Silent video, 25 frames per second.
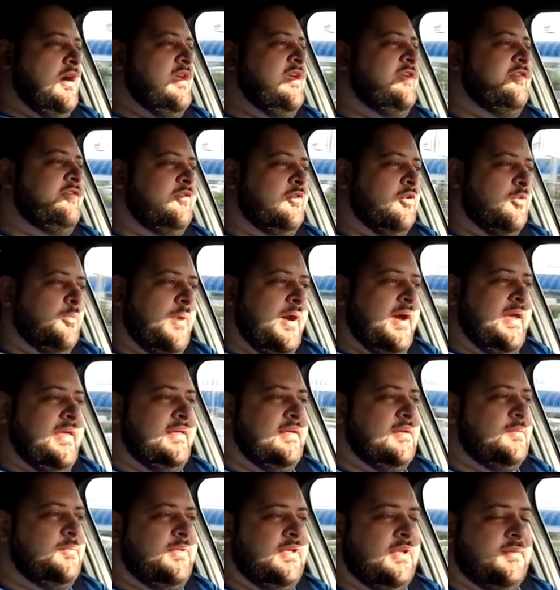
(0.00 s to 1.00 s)
if you're
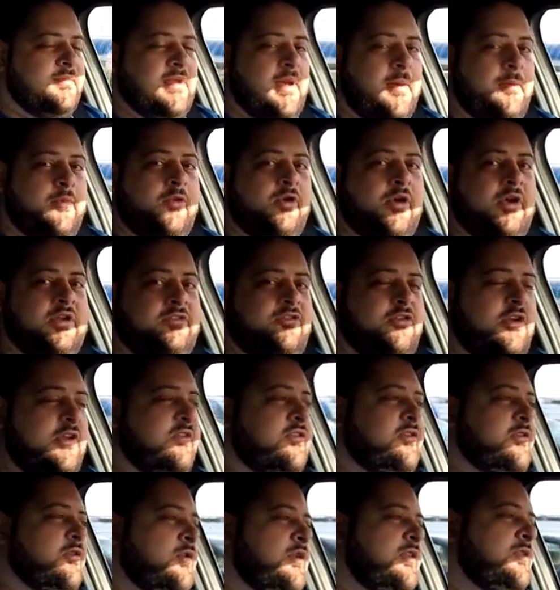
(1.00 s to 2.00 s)
buying a BMW i3.
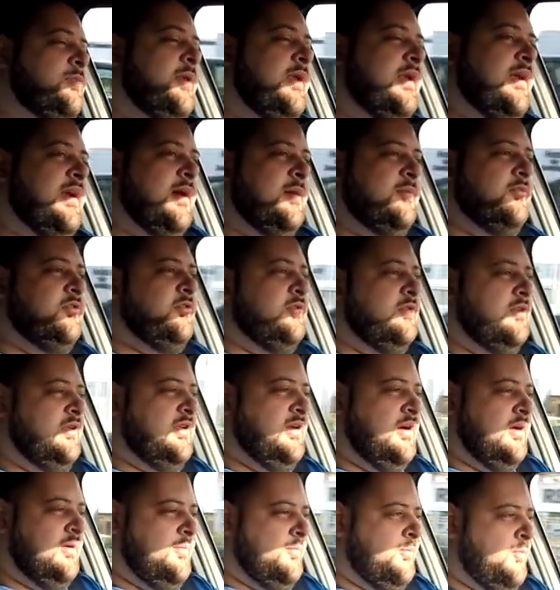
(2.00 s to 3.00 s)
So it becomes
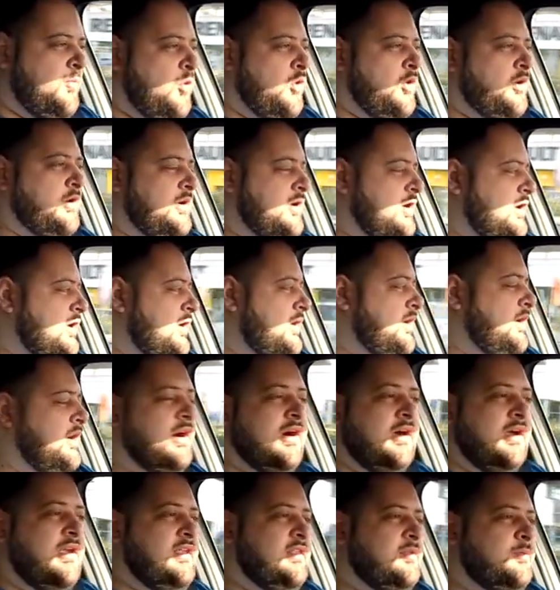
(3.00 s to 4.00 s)
more,
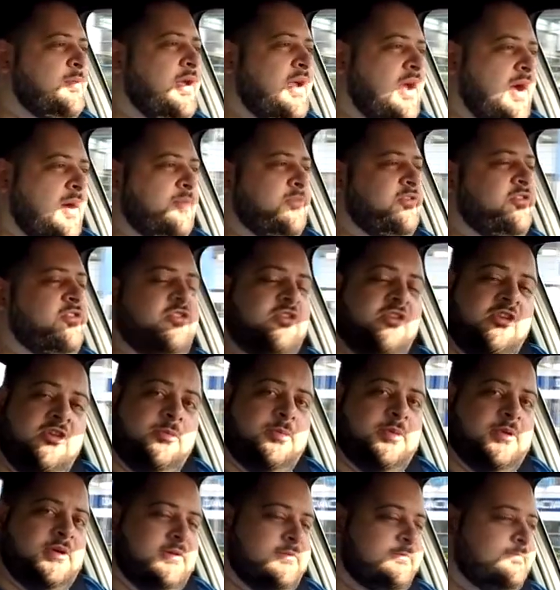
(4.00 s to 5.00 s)
it becomes
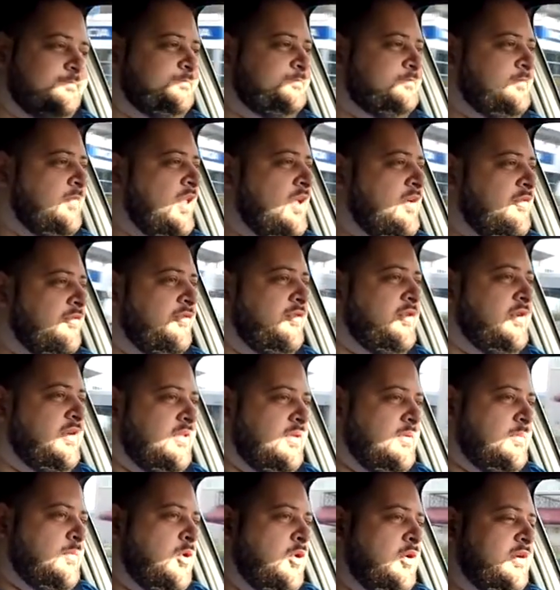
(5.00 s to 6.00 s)
cheaper.
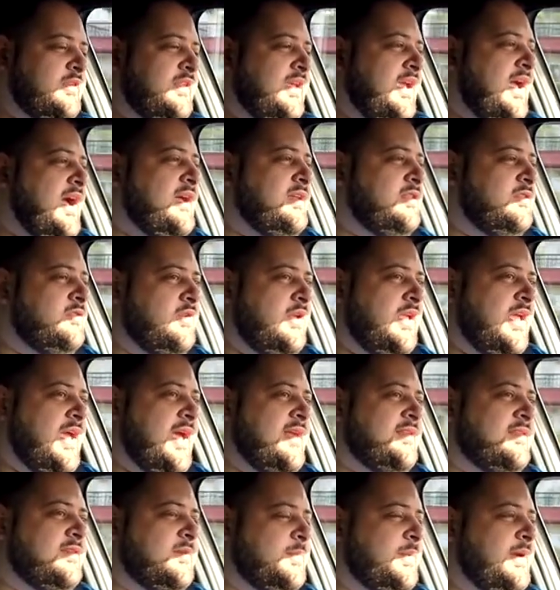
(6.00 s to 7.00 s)
Furthermore, the i3
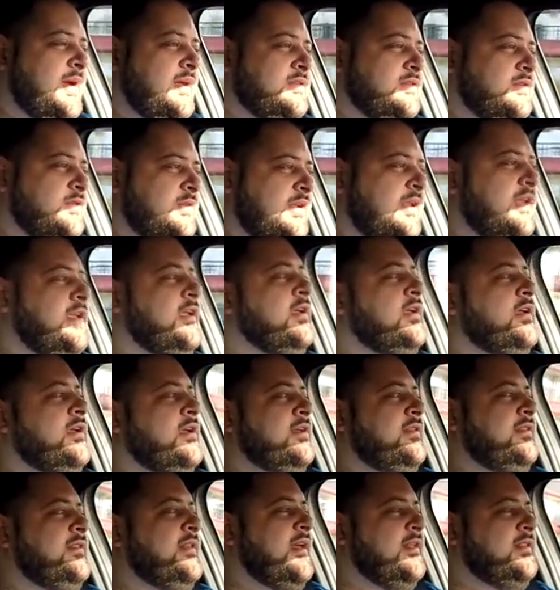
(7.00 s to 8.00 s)
has a battery
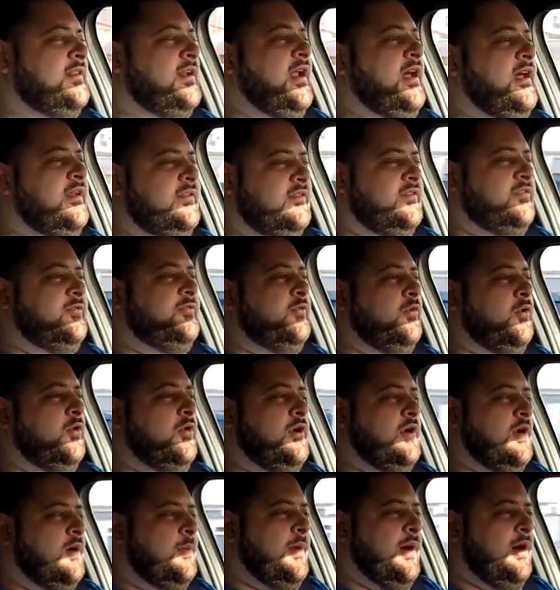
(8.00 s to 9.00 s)
that lasts
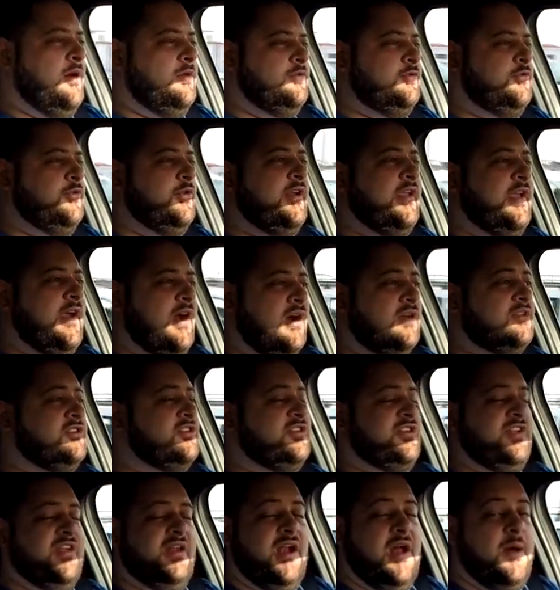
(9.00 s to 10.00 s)
for about
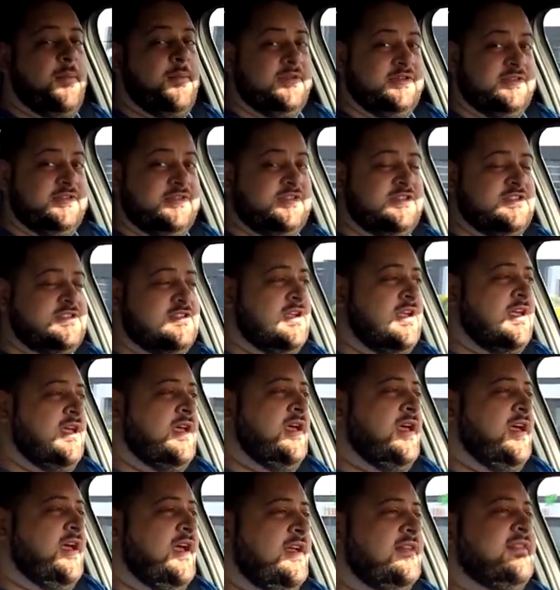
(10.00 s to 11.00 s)
300 kilometers,
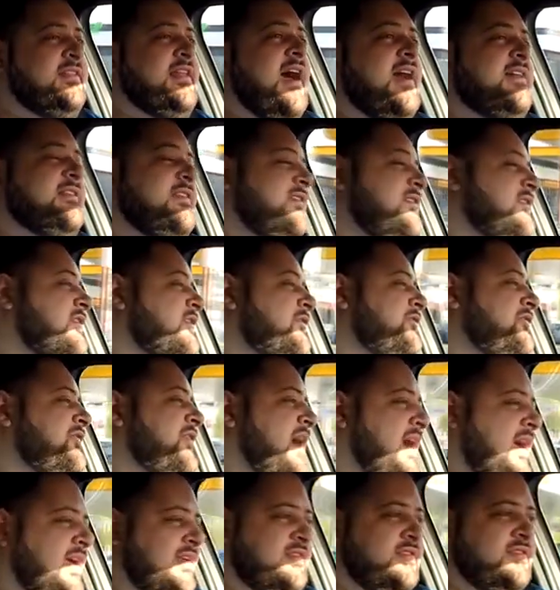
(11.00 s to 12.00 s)
and that is a
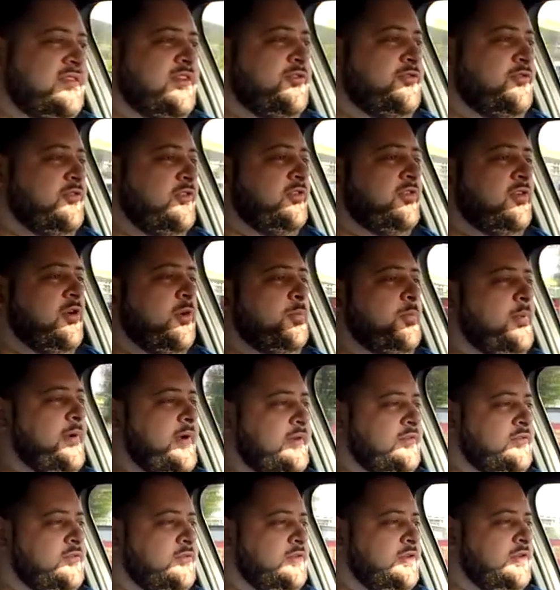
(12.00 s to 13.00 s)
vast difference
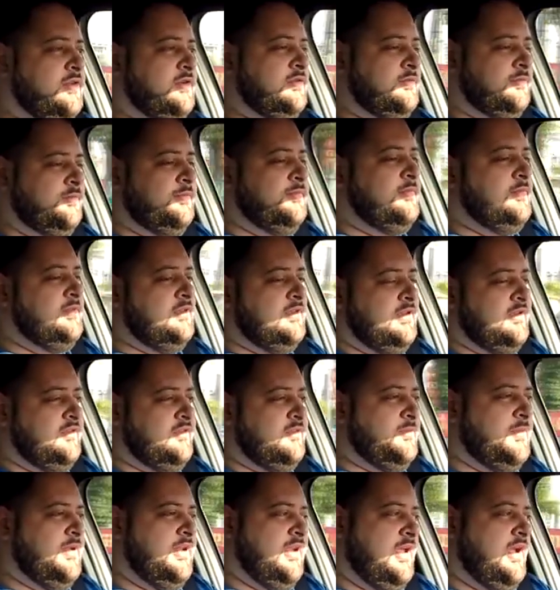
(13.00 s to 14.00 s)
compared to
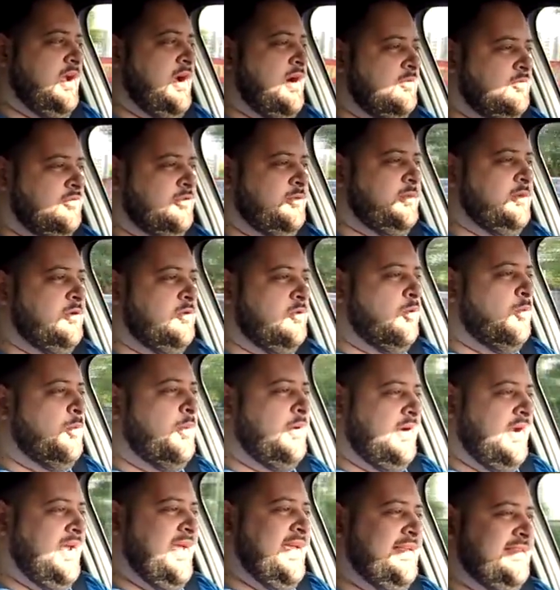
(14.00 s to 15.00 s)
this Mini Countryman
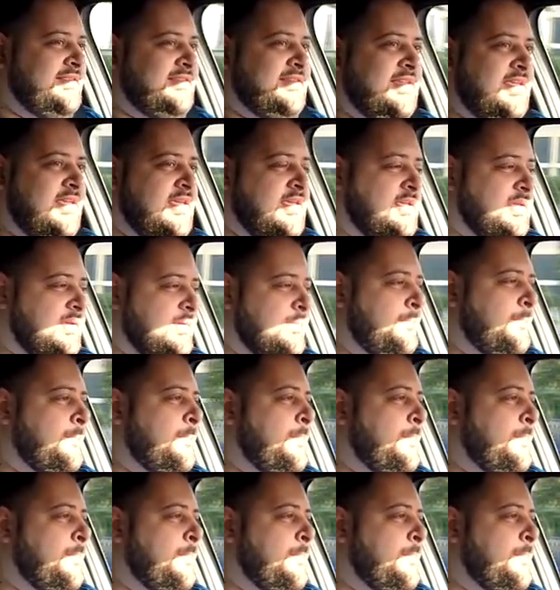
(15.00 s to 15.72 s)
Cooper SE.